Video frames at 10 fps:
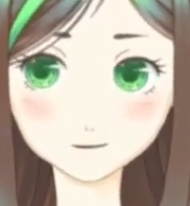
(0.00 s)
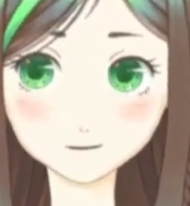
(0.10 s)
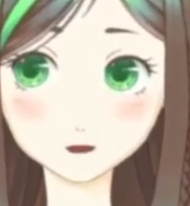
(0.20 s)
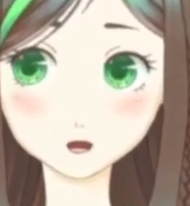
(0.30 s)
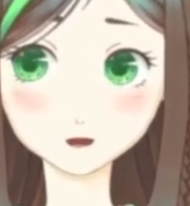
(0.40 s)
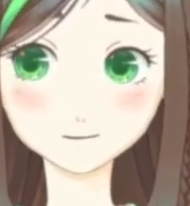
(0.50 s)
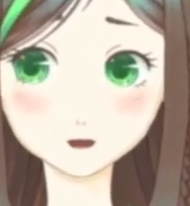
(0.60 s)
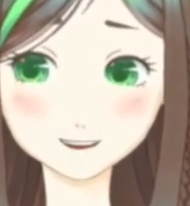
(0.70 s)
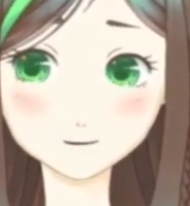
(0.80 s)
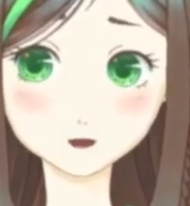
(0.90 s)
To make my
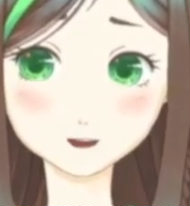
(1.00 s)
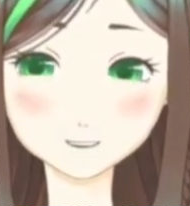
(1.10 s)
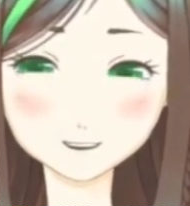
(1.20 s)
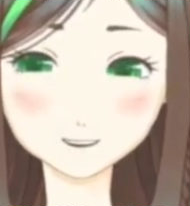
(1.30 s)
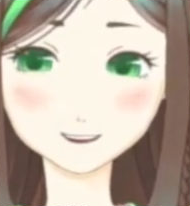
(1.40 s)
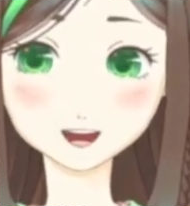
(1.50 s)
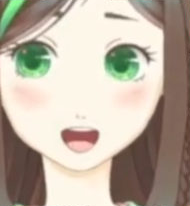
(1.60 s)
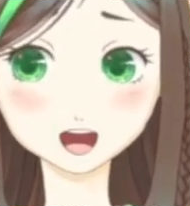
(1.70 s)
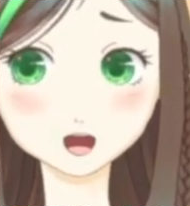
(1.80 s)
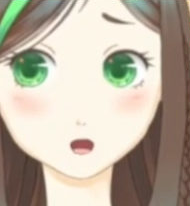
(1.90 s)
life easier,
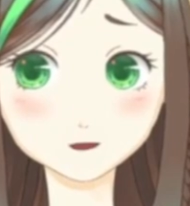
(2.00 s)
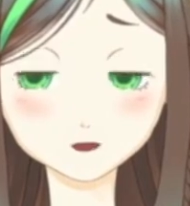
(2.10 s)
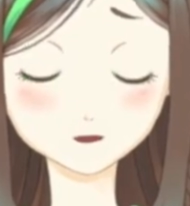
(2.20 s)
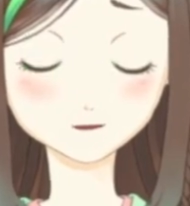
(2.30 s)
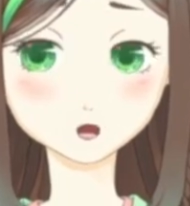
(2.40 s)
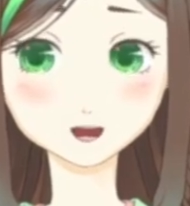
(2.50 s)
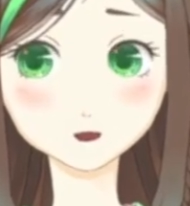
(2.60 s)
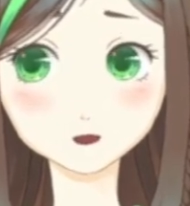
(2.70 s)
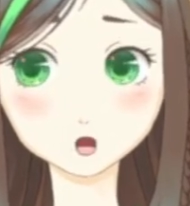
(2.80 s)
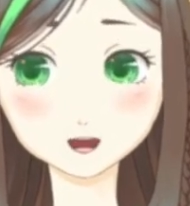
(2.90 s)
I am also
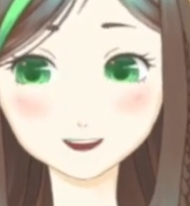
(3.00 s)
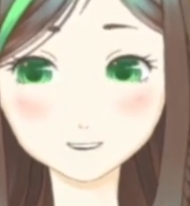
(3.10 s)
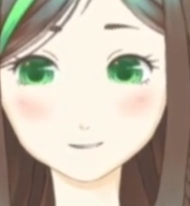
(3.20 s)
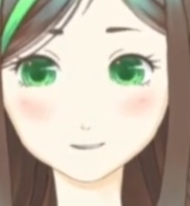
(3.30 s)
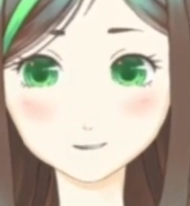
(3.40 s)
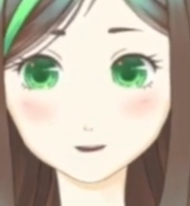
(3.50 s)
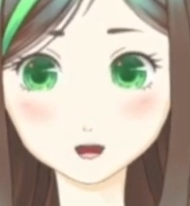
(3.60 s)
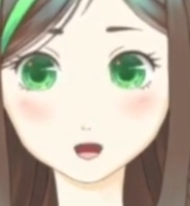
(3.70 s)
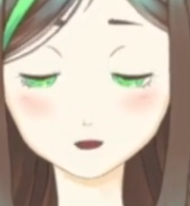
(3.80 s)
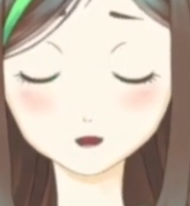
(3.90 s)
reusing assets that I
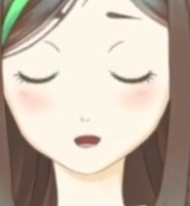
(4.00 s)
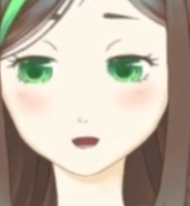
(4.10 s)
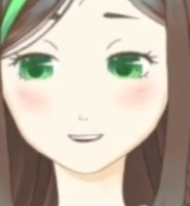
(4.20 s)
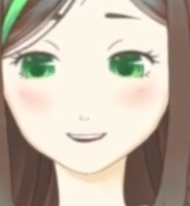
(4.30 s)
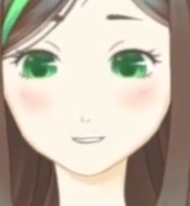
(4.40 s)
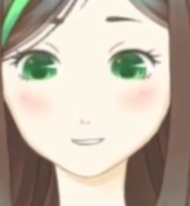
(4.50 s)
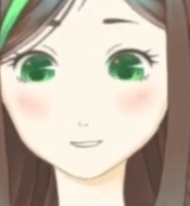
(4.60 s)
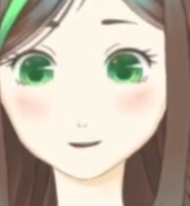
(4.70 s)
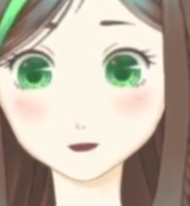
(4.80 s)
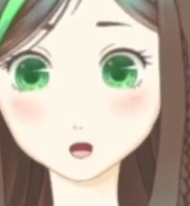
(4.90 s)
already designed, like the
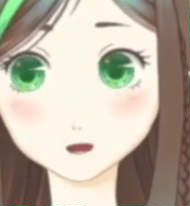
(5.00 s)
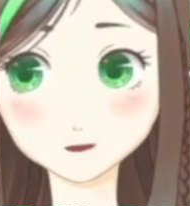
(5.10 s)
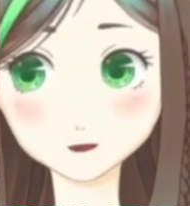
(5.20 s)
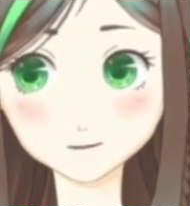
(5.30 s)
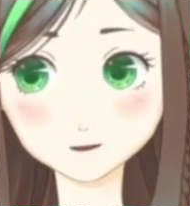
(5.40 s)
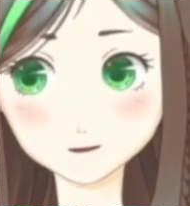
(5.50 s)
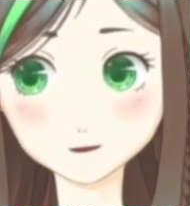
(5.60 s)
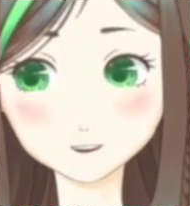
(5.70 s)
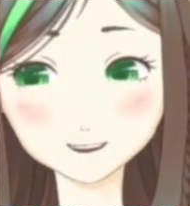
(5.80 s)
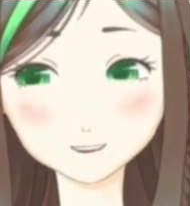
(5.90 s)
windows, by
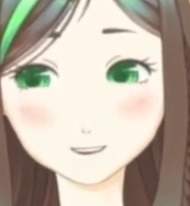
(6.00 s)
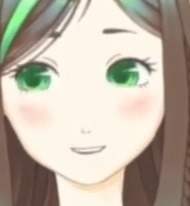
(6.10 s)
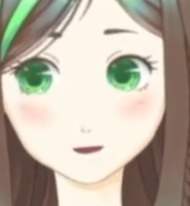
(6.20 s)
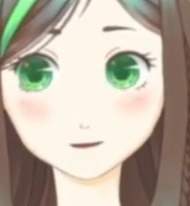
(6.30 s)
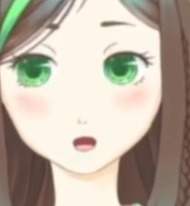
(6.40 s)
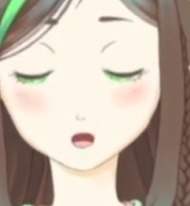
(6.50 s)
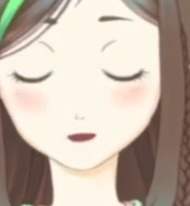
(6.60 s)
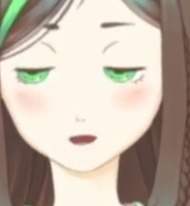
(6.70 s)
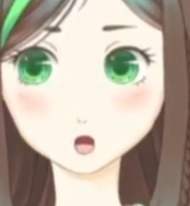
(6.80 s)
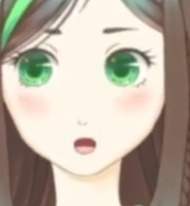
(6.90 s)
duplicating them and
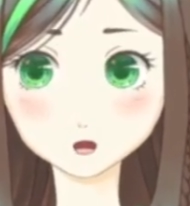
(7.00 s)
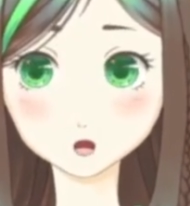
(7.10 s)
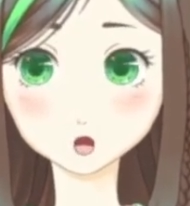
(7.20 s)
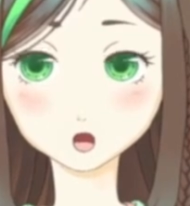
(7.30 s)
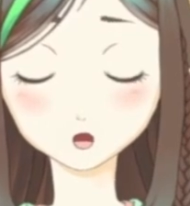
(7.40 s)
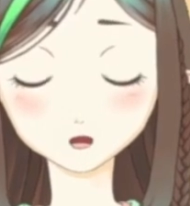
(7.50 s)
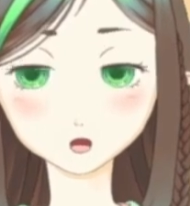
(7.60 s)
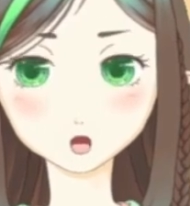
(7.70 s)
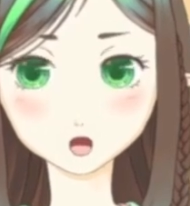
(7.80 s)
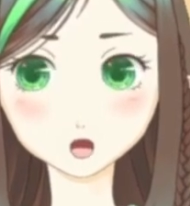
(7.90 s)
adjusting their color.
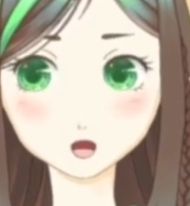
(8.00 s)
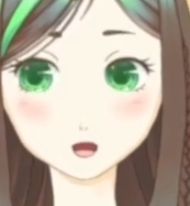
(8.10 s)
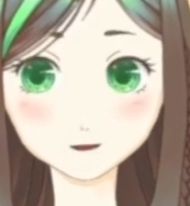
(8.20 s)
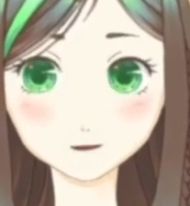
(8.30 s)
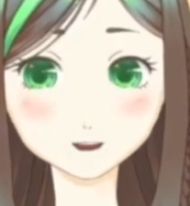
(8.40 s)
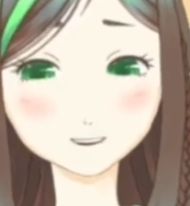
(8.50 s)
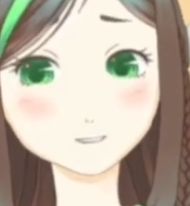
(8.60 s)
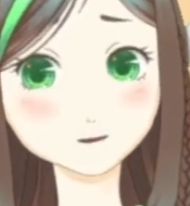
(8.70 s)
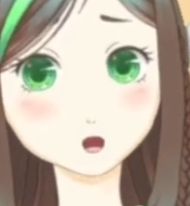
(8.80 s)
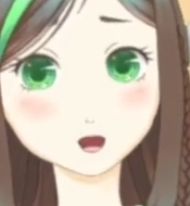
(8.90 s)
Speaking of
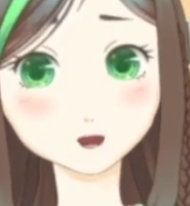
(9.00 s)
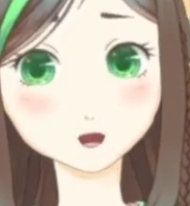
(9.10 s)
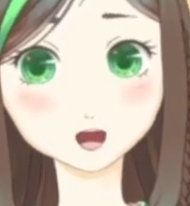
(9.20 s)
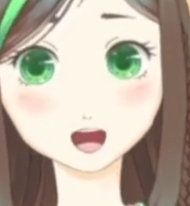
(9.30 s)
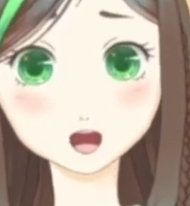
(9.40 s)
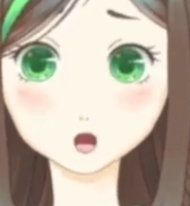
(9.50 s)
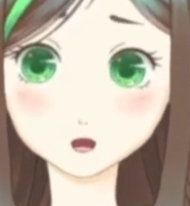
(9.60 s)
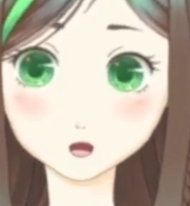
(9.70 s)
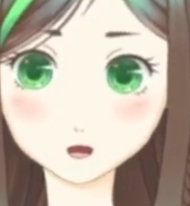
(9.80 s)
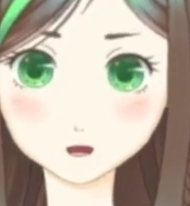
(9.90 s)
color, when
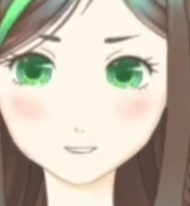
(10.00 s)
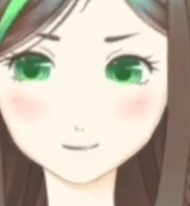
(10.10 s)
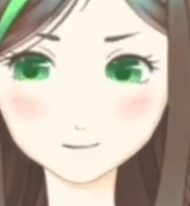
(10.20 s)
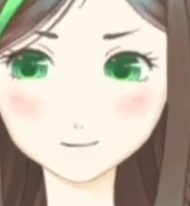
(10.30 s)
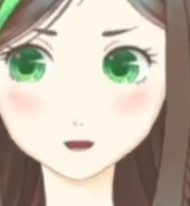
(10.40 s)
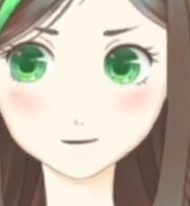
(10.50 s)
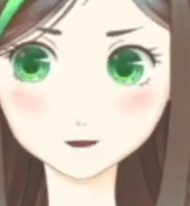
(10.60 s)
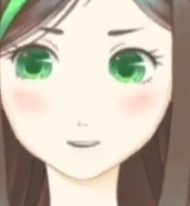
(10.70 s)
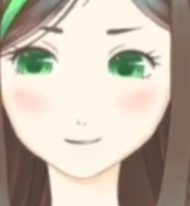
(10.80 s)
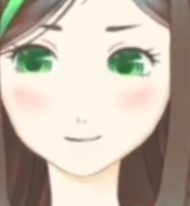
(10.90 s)
designing, I'm paying
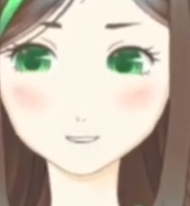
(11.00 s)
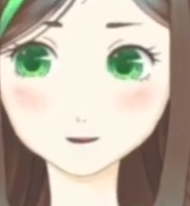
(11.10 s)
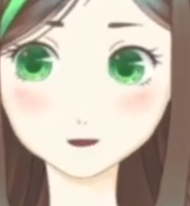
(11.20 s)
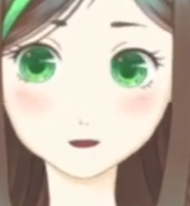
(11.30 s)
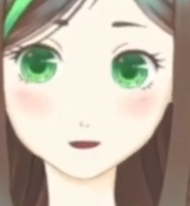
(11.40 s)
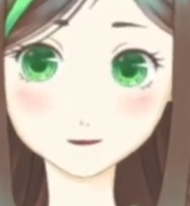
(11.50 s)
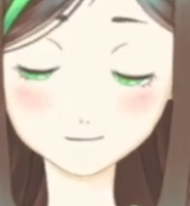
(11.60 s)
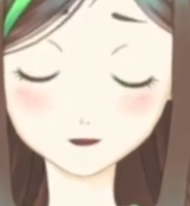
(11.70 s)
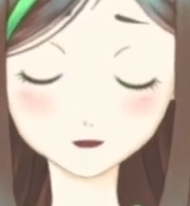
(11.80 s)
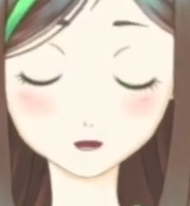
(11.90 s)
attention to a few
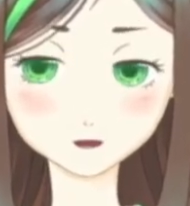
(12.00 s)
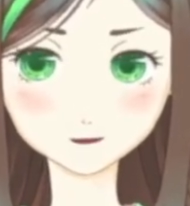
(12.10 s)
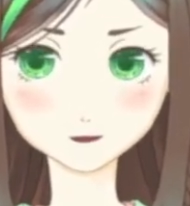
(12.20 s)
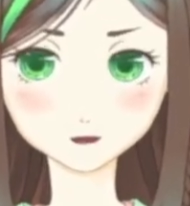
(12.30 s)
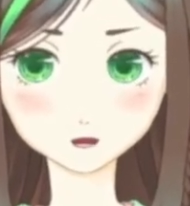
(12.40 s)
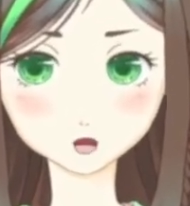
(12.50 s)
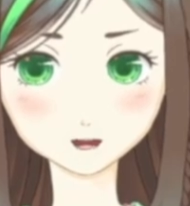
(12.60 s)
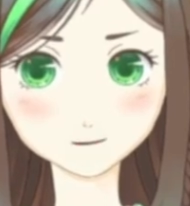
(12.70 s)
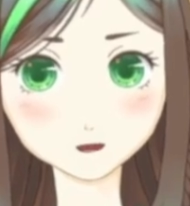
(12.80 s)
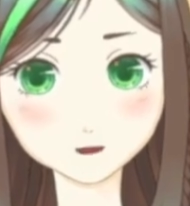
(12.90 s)
things to create a
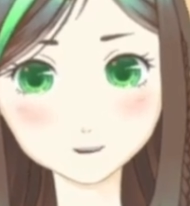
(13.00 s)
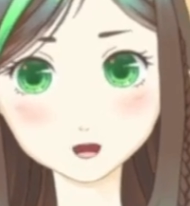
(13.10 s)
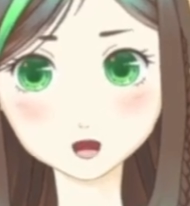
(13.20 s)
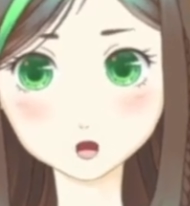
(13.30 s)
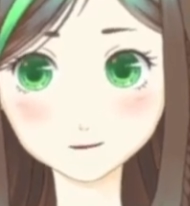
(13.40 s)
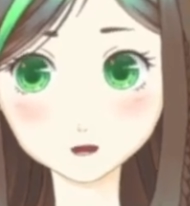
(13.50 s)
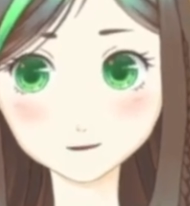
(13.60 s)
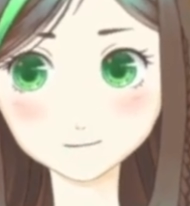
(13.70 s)
pleasant color palette.